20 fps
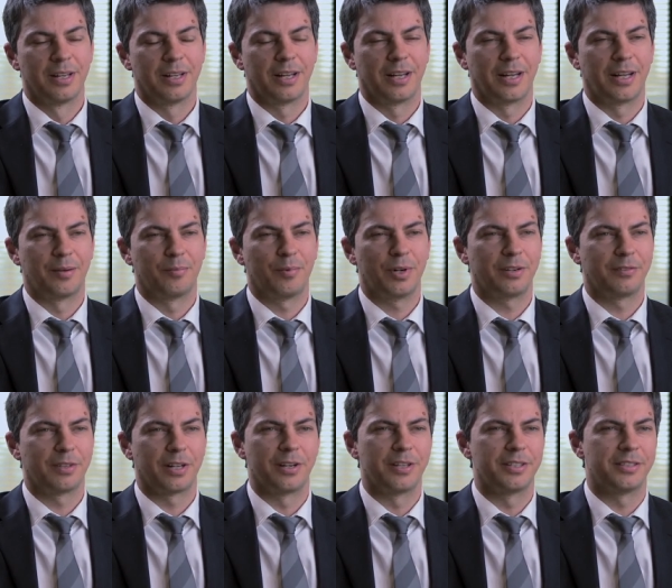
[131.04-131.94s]
One
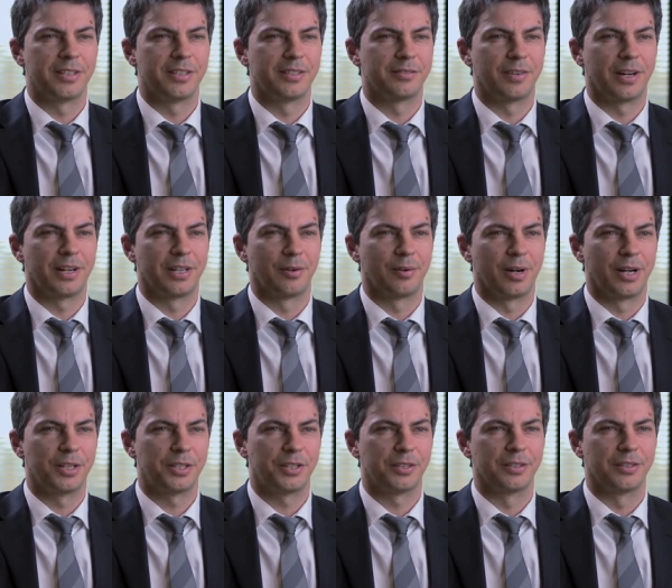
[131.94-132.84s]
of those is
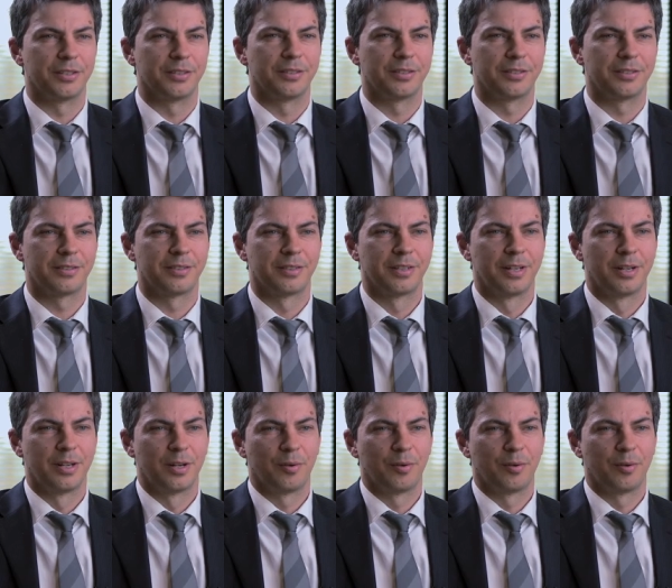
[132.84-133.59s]
valuations.